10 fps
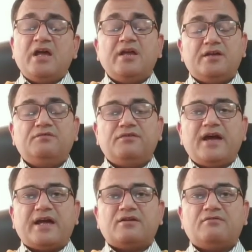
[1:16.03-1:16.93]
In
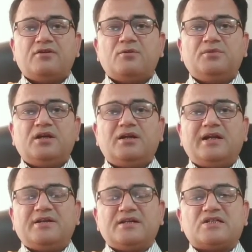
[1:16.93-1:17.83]
fact, one of the
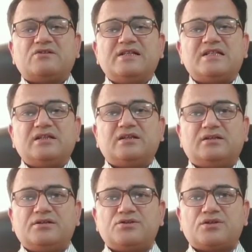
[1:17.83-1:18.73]
latest
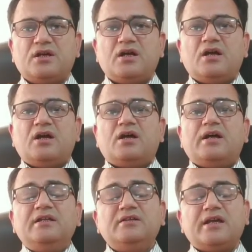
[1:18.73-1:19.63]
research
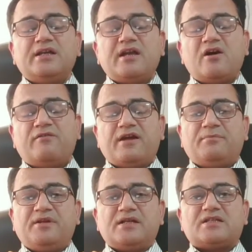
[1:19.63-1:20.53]
in the area of
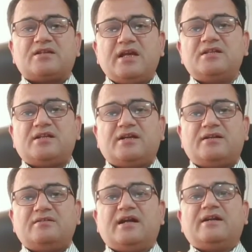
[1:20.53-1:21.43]
happiness
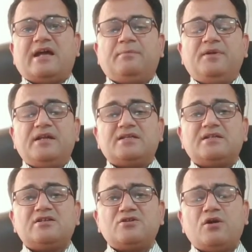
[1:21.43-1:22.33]
stated that happiness
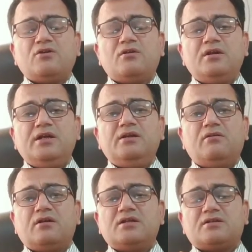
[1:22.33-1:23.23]
is not only,
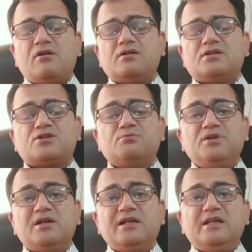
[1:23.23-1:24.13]
or it's not just
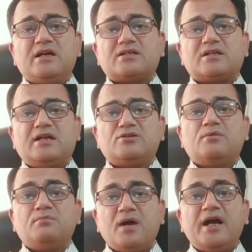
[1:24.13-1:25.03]
merely a state
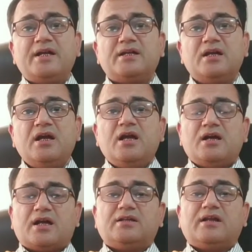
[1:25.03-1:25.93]
of mind,
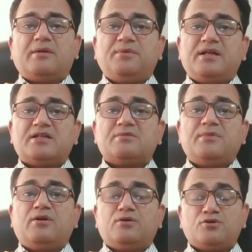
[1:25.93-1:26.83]
rather happiness
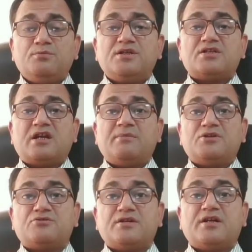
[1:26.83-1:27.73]
may also be just, I
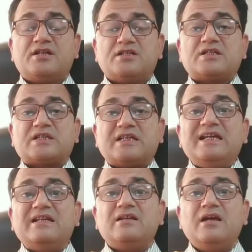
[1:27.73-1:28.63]
mean, treated as a
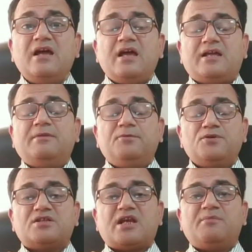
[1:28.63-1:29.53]
skill. And if you
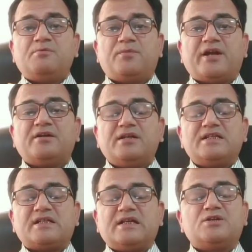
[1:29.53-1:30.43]
just, I mean,
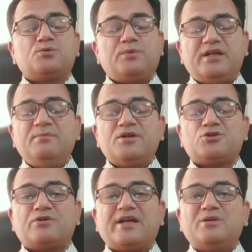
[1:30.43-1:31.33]
practice it very
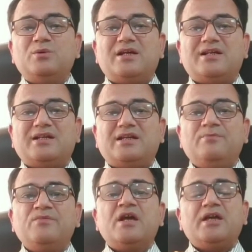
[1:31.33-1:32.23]
much
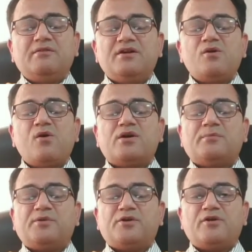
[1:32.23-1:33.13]
regularly, even over
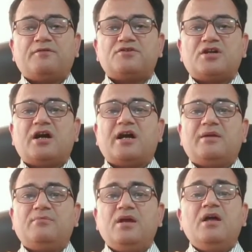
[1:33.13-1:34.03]
a period of
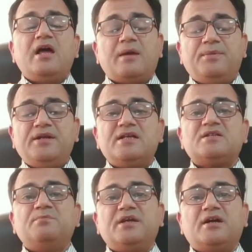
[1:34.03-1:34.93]
time,
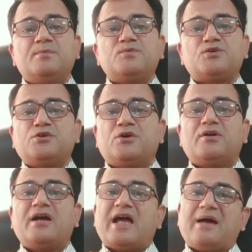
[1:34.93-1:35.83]
happiness becomes
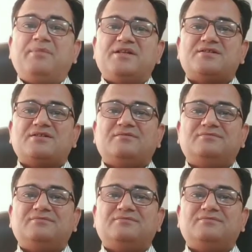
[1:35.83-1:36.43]
your habit.